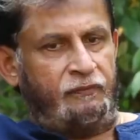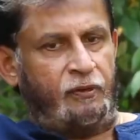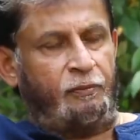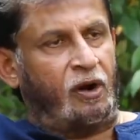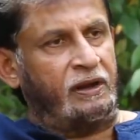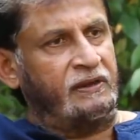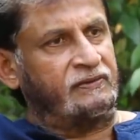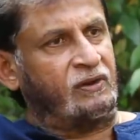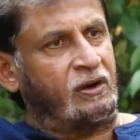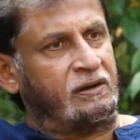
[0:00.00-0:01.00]
if your body
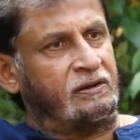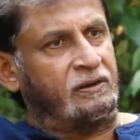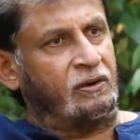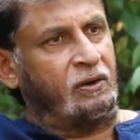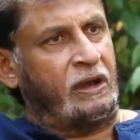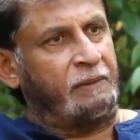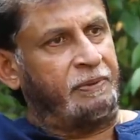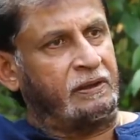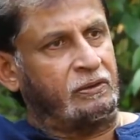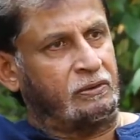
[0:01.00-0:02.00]
is not, you know,
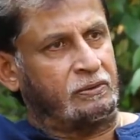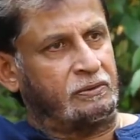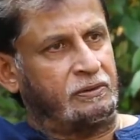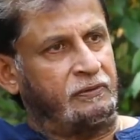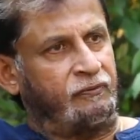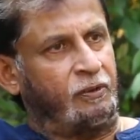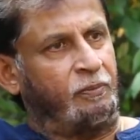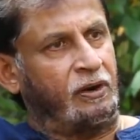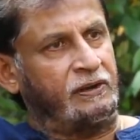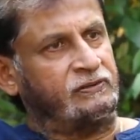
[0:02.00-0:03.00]
helping you, if your
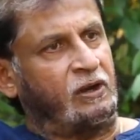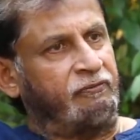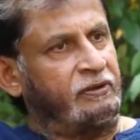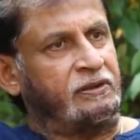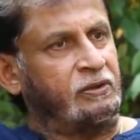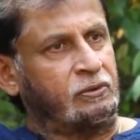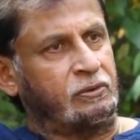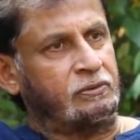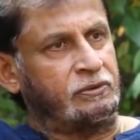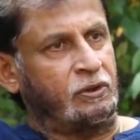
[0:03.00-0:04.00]
body is not with
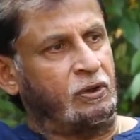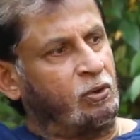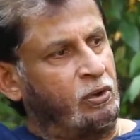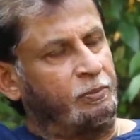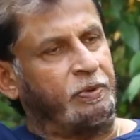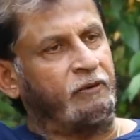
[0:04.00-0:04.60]
you, you're not going to